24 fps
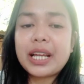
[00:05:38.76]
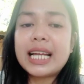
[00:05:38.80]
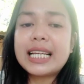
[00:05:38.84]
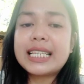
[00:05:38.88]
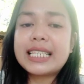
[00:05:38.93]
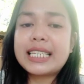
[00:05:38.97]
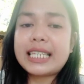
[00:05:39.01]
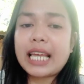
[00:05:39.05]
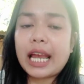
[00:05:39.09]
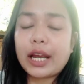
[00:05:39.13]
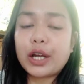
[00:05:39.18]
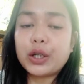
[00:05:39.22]

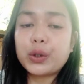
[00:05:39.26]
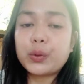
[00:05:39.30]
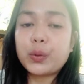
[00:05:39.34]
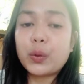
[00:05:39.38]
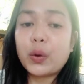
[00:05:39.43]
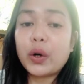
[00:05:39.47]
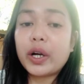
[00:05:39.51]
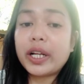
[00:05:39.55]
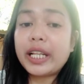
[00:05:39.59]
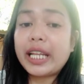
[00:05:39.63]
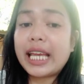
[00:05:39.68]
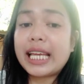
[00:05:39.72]
Second
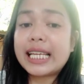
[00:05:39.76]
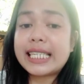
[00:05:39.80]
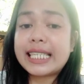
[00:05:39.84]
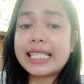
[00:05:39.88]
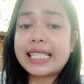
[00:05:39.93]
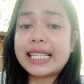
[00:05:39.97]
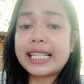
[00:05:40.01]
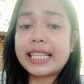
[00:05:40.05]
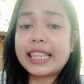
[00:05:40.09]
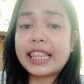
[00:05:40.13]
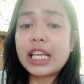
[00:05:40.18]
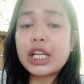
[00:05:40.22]
one
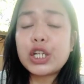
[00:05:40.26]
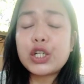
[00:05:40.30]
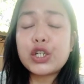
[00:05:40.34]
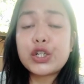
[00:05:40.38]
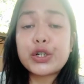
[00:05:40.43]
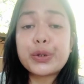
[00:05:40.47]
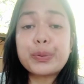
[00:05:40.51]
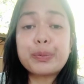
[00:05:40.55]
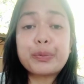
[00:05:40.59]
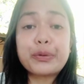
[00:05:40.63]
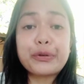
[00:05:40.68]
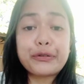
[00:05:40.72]
is the
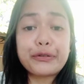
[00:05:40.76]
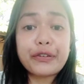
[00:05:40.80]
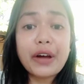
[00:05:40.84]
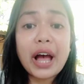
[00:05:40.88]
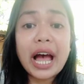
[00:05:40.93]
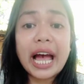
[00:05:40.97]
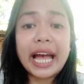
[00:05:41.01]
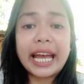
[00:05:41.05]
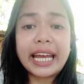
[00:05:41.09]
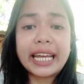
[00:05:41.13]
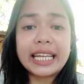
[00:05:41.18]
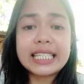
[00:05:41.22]
teacher
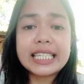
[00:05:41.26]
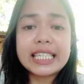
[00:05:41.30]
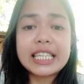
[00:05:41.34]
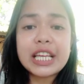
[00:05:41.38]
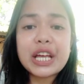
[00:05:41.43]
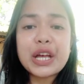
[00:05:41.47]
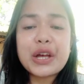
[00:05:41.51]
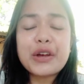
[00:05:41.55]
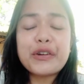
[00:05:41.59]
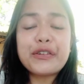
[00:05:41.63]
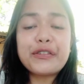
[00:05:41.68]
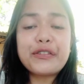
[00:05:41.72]
provides
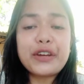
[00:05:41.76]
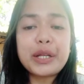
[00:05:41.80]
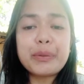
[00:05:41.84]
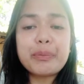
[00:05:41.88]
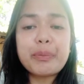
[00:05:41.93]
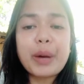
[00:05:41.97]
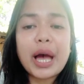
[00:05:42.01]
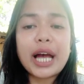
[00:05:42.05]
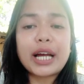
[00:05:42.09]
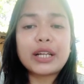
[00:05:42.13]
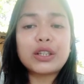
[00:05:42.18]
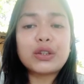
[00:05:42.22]

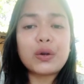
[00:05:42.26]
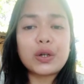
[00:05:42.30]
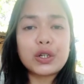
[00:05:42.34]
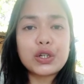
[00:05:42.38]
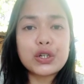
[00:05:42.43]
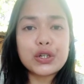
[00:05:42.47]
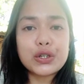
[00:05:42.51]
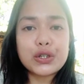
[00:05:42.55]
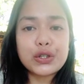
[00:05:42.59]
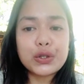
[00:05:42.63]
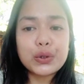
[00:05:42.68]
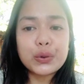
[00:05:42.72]
feedback to
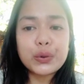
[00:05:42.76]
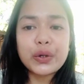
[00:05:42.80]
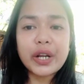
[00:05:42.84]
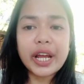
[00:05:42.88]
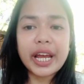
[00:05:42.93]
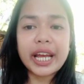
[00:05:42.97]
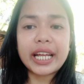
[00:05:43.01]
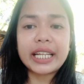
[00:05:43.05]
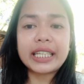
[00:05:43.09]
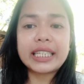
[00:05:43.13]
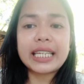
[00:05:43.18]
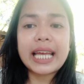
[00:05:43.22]
each
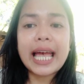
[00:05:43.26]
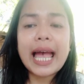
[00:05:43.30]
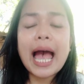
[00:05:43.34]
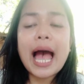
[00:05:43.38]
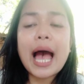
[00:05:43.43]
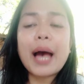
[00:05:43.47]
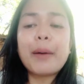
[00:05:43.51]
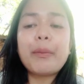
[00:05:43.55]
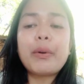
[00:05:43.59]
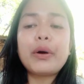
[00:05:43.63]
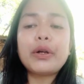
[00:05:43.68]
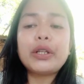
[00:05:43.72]
student
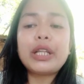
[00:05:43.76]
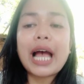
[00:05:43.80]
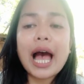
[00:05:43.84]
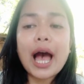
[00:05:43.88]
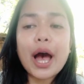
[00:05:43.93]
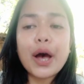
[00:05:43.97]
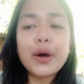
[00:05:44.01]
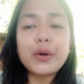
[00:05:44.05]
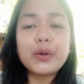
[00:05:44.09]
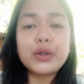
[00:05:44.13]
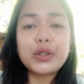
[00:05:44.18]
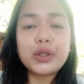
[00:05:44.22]
about
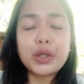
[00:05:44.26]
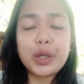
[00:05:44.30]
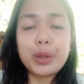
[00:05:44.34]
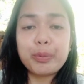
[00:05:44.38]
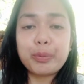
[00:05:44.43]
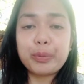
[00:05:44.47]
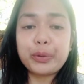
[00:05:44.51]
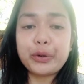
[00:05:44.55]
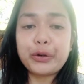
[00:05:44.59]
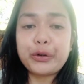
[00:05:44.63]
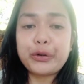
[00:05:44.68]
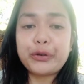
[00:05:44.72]
how to
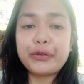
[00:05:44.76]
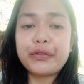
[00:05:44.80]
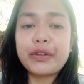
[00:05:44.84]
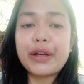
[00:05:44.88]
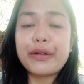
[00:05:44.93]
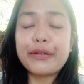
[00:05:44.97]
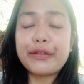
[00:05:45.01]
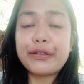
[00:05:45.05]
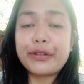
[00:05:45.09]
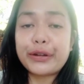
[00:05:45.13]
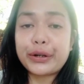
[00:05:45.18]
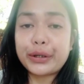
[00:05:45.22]
improve
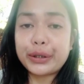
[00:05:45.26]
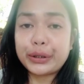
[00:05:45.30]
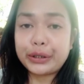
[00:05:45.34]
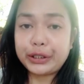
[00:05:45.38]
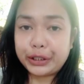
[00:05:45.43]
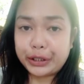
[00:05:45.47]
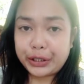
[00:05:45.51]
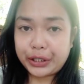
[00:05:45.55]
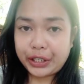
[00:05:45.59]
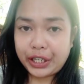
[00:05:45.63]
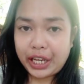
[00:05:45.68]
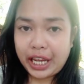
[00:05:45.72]
their
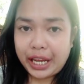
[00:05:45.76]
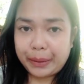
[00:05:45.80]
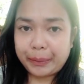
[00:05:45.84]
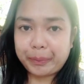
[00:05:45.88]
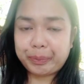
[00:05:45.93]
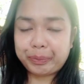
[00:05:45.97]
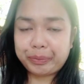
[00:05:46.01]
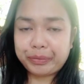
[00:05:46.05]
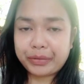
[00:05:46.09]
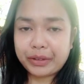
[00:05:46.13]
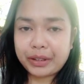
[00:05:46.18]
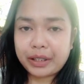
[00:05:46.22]
learning.
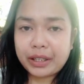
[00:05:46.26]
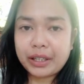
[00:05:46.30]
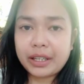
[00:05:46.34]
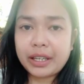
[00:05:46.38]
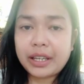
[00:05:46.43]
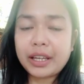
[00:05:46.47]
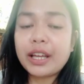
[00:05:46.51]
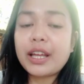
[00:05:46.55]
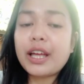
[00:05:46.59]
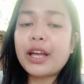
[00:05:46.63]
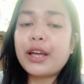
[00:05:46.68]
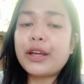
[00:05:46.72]

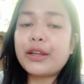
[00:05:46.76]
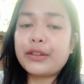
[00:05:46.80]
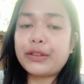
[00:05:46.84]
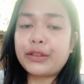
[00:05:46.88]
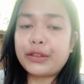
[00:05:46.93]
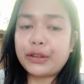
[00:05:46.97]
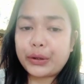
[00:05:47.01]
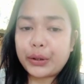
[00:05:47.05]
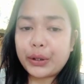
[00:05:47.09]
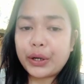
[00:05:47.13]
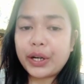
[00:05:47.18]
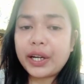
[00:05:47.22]

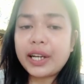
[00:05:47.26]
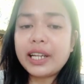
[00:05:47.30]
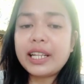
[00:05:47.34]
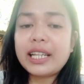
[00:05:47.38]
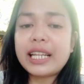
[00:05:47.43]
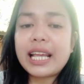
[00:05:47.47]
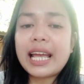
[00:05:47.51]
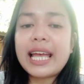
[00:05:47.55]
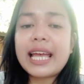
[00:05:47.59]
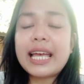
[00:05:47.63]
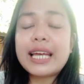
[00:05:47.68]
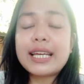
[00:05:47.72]

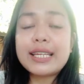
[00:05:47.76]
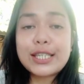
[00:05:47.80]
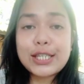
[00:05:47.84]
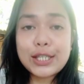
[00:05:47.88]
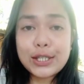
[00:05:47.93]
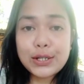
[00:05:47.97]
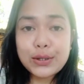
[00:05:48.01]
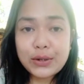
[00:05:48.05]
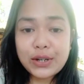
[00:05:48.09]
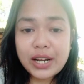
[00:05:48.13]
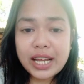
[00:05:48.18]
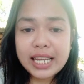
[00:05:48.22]
Third,
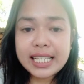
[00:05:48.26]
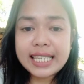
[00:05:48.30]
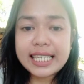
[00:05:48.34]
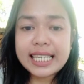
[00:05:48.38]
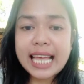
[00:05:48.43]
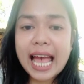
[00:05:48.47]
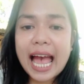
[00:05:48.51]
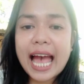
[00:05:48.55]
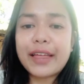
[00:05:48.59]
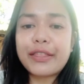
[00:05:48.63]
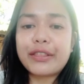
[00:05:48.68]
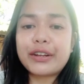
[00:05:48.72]

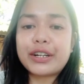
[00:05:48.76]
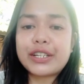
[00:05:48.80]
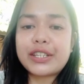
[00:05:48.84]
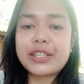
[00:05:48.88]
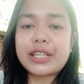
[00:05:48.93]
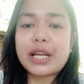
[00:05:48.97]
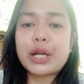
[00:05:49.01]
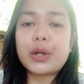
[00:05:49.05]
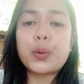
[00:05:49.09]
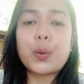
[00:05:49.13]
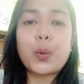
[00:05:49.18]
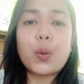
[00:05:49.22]
students
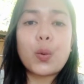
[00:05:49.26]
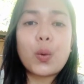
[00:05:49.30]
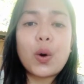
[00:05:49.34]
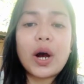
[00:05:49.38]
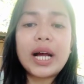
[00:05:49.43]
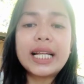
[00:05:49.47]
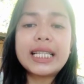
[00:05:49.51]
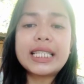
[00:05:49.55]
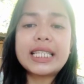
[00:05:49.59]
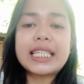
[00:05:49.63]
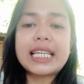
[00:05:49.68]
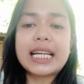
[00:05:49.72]
understand
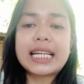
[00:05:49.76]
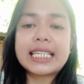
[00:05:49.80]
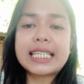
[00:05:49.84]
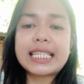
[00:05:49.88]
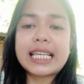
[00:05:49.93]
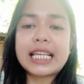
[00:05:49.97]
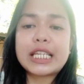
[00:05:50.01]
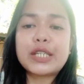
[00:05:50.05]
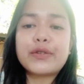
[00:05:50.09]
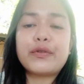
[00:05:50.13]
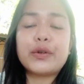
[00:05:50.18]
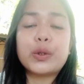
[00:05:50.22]
what
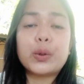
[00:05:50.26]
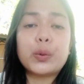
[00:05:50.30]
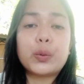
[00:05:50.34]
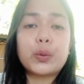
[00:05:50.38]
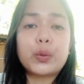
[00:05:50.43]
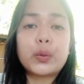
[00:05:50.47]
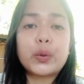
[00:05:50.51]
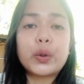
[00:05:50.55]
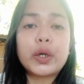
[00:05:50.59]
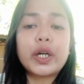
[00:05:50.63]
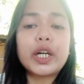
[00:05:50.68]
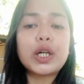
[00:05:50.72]
successful
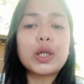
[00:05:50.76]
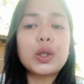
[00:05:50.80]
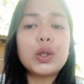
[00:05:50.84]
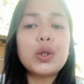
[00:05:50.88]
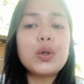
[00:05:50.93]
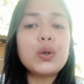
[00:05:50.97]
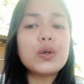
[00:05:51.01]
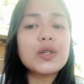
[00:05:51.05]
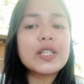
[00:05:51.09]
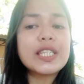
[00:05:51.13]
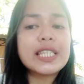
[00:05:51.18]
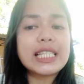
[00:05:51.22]
work
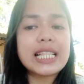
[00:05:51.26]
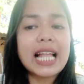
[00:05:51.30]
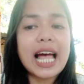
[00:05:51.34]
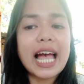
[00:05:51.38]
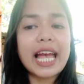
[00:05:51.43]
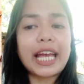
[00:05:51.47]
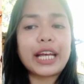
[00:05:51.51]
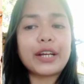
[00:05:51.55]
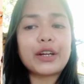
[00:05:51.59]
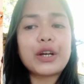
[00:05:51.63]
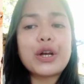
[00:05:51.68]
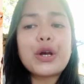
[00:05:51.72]
looks
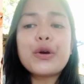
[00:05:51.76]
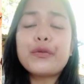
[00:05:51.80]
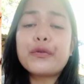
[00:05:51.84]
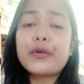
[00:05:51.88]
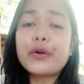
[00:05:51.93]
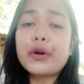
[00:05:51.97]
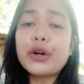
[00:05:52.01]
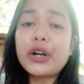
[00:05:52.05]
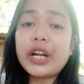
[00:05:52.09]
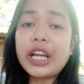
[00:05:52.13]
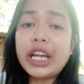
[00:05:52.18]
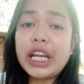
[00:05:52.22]
like
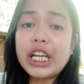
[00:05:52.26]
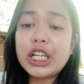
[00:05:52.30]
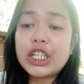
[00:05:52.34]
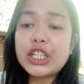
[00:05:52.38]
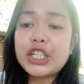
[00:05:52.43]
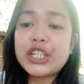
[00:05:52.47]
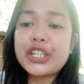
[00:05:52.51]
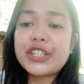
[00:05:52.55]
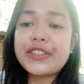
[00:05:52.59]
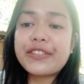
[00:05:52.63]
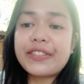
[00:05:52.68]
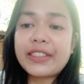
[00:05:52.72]
for
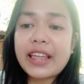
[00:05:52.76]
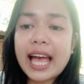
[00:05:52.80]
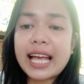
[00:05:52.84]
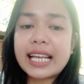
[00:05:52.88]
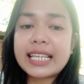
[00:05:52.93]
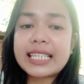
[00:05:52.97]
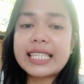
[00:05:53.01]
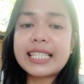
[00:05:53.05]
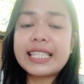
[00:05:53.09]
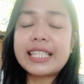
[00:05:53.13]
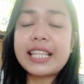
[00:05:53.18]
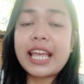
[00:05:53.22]
each
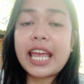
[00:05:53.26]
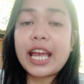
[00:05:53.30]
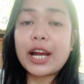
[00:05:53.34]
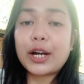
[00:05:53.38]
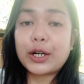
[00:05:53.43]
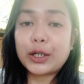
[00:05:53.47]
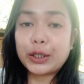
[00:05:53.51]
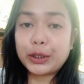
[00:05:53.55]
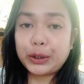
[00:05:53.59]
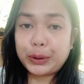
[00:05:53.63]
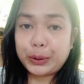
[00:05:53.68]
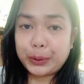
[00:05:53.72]
task they
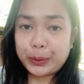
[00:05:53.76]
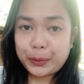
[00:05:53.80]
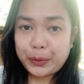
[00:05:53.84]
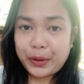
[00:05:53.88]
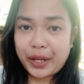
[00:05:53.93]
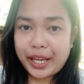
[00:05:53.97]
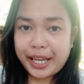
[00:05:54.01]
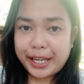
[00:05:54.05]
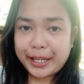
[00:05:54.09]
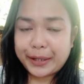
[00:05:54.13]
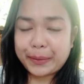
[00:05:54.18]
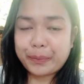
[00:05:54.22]
are
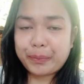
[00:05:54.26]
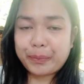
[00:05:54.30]
doing.